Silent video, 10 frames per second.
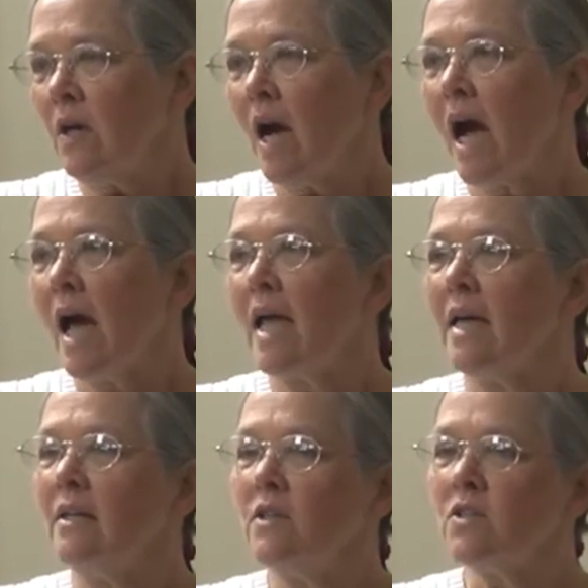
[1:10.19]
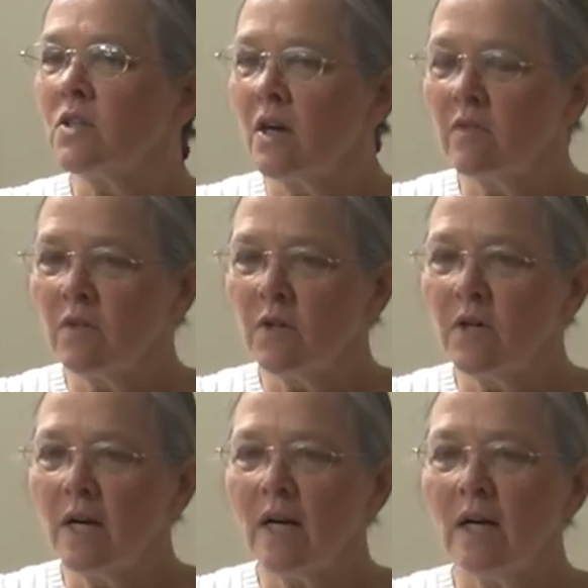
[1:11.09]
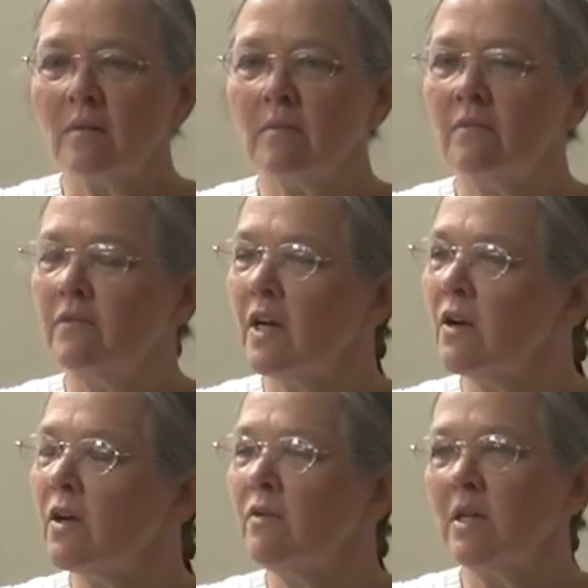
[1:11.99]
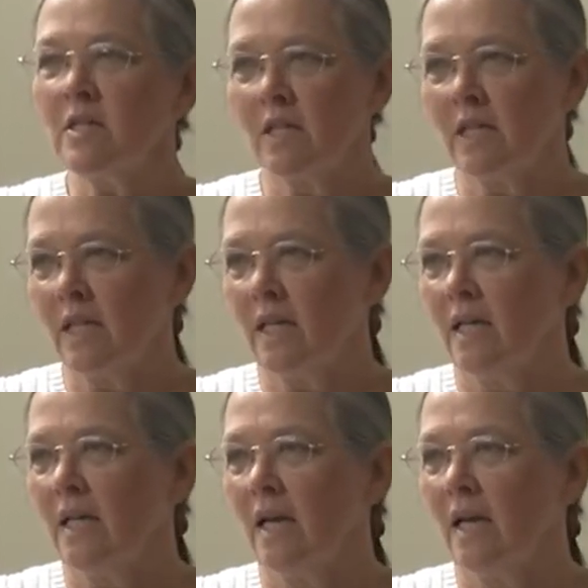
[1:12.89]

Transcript: I discovered very recently,